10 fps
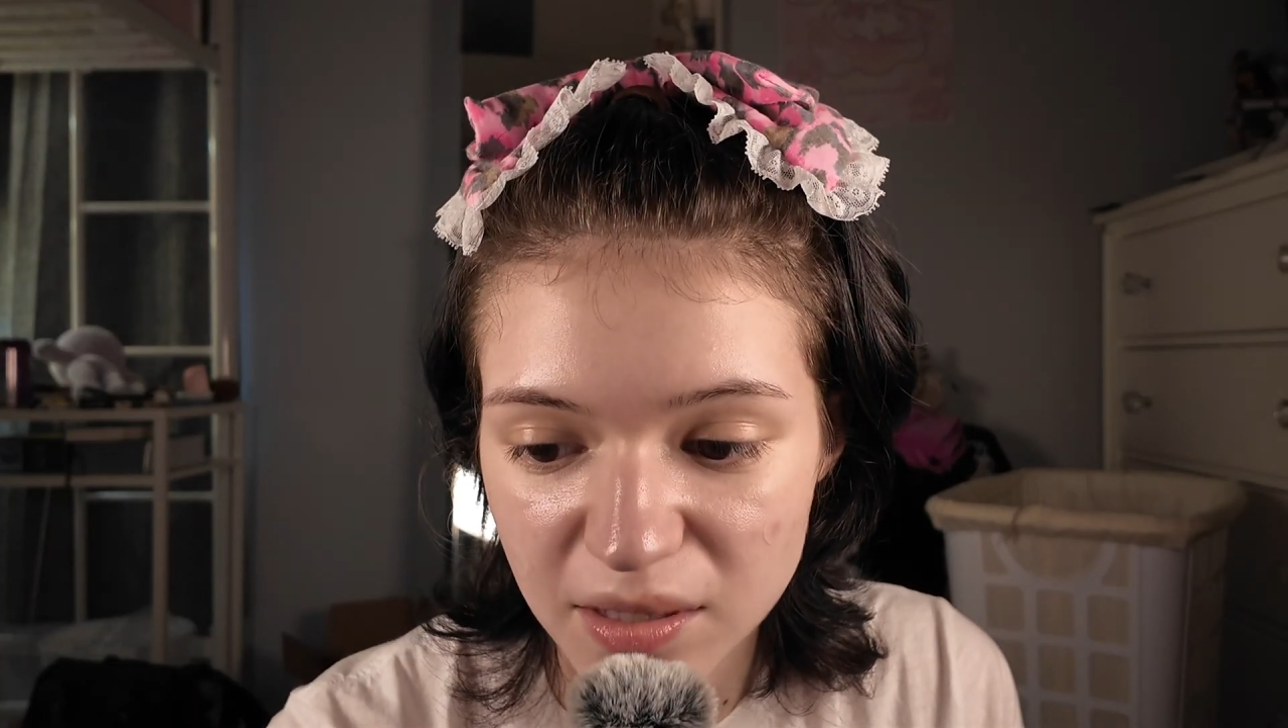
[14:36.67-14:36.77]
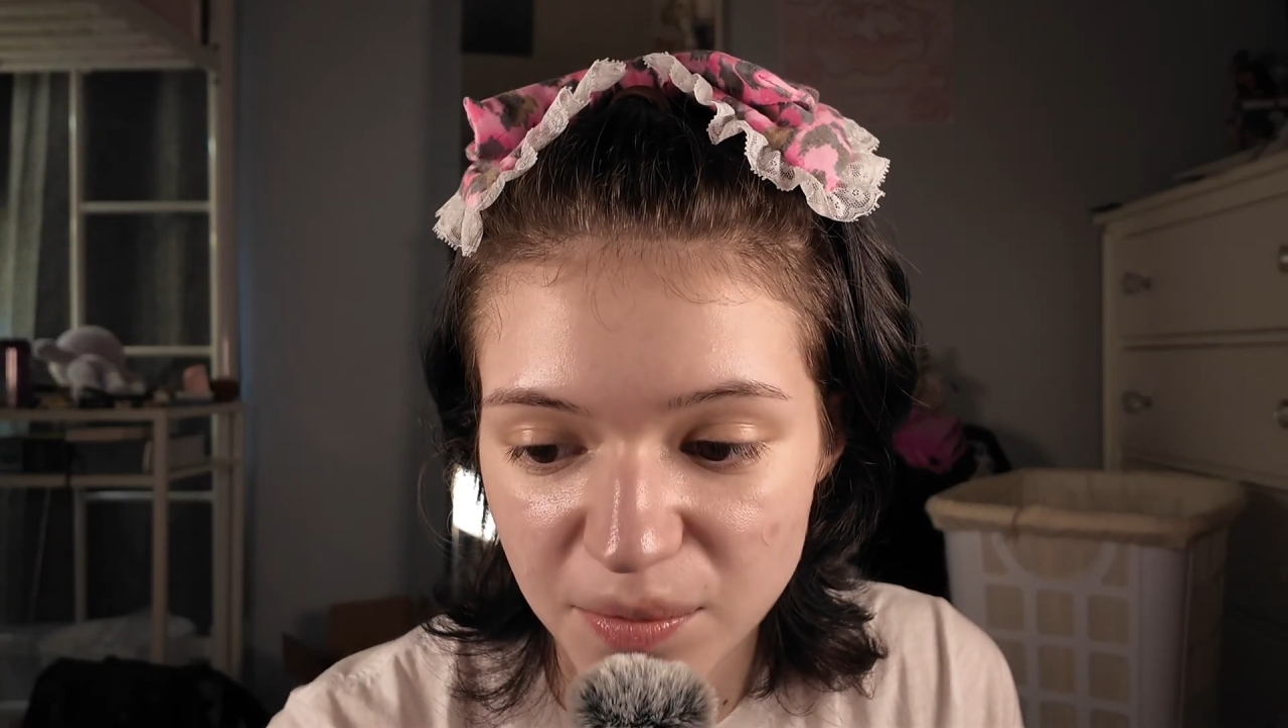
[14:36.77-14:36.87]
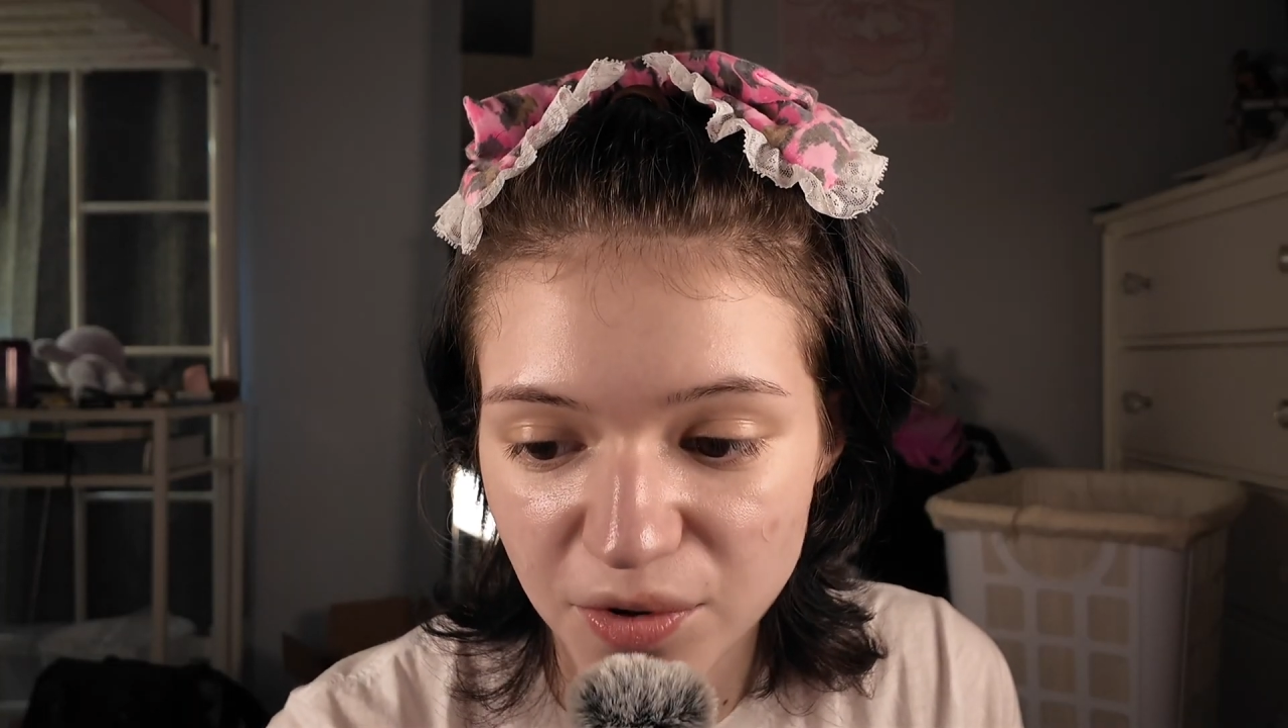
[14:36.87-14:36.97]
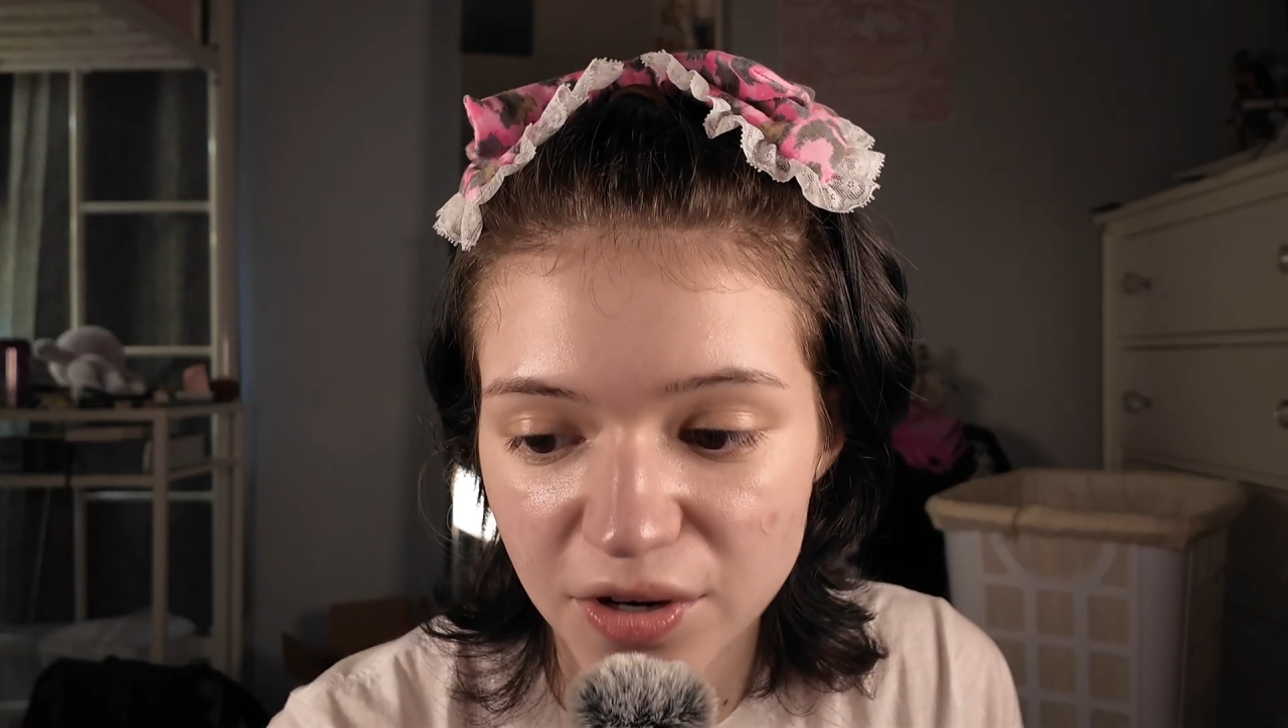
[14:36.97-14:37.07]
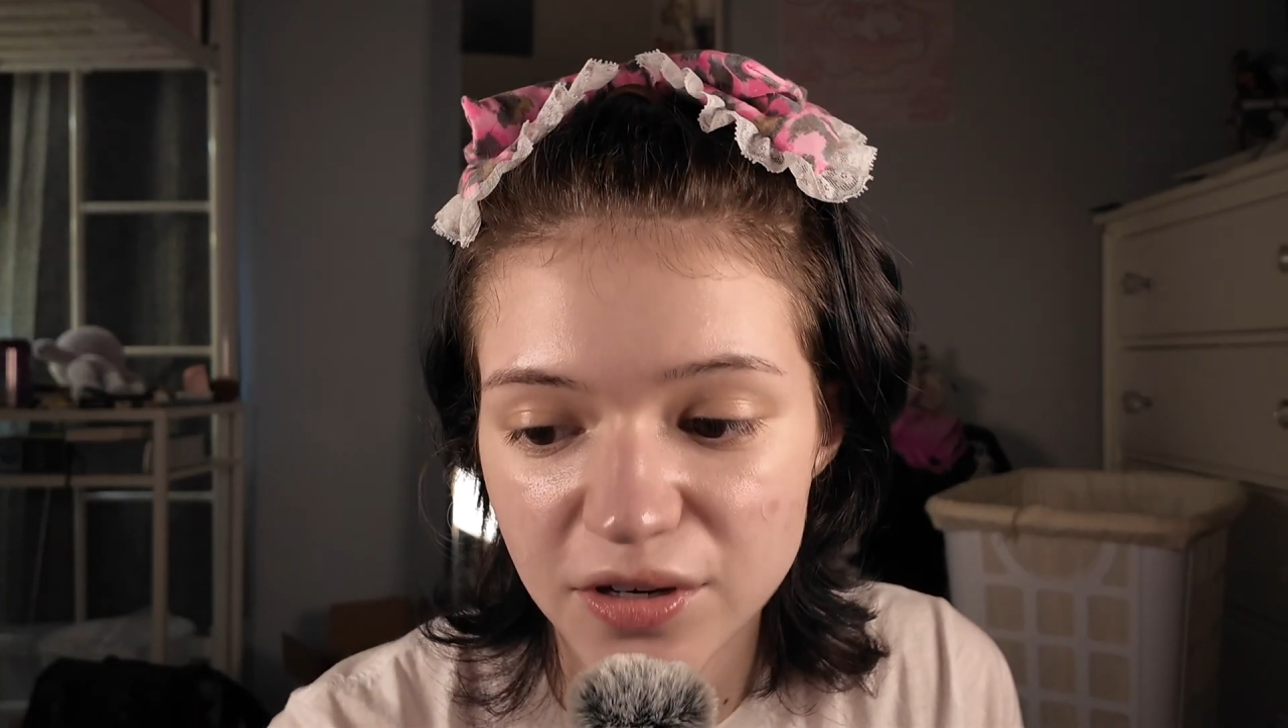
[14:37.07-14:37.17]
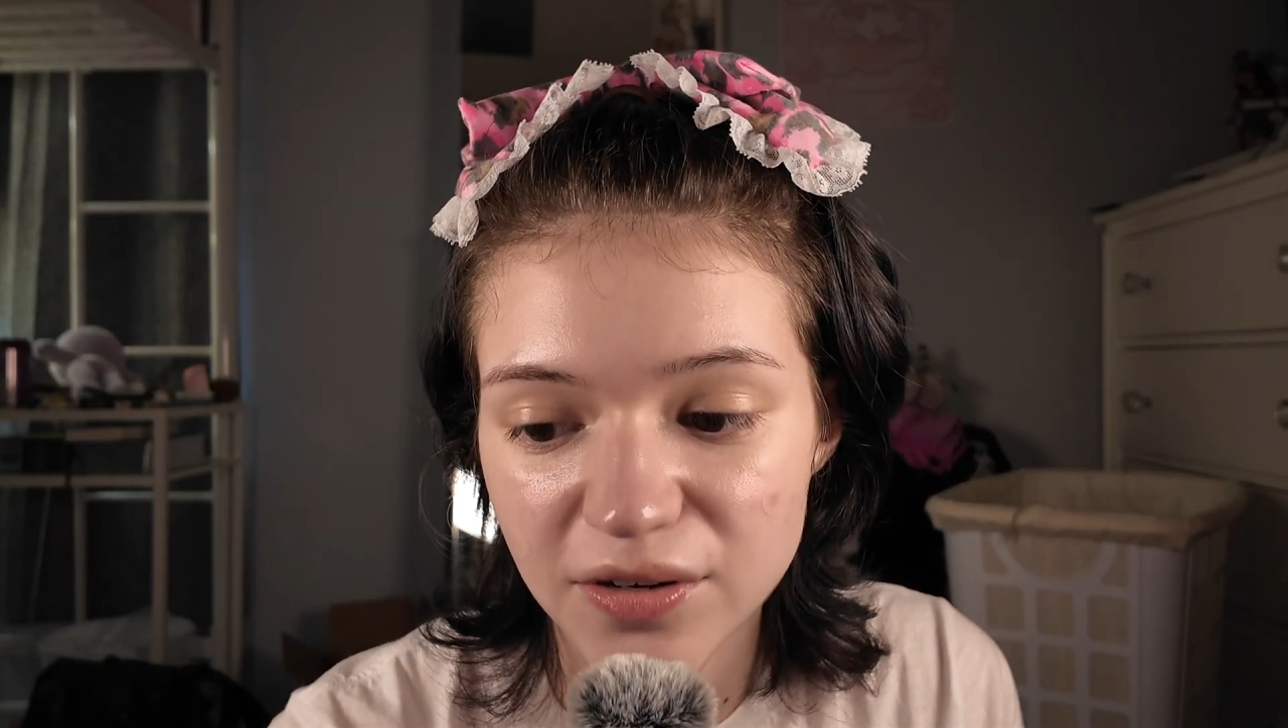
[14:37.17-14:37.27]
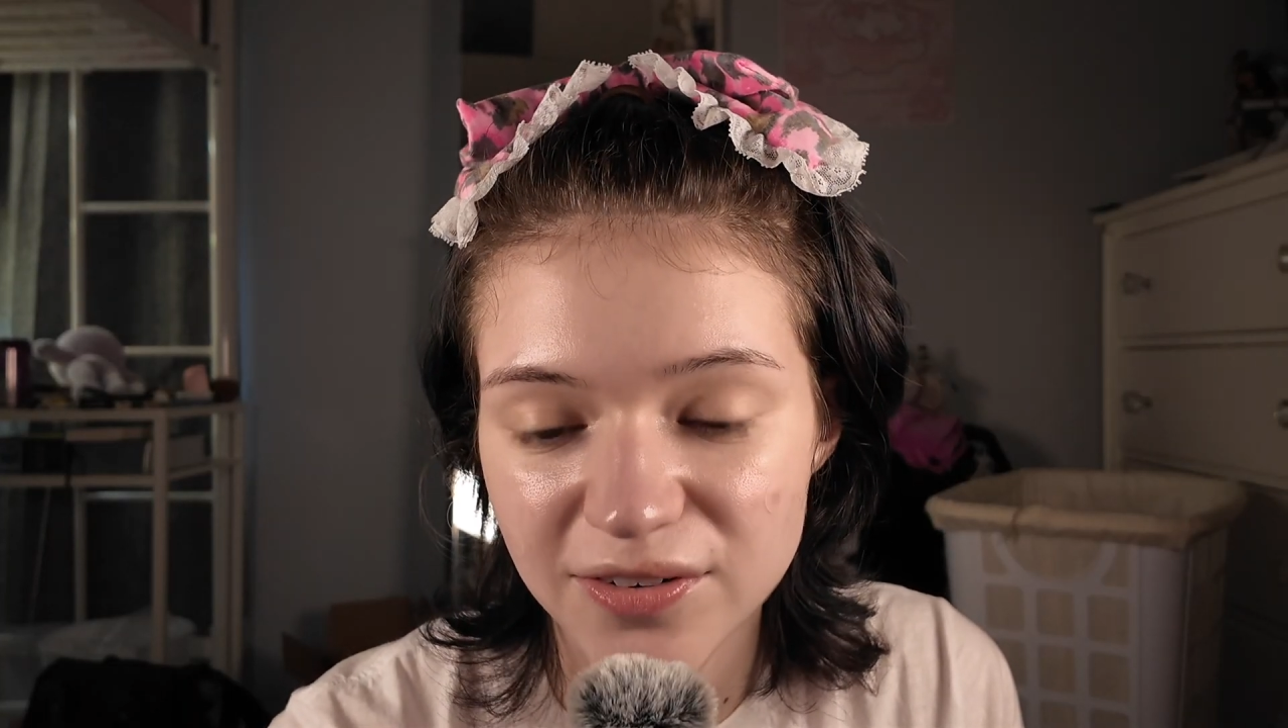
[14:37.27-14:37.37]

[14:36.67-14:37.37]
the more your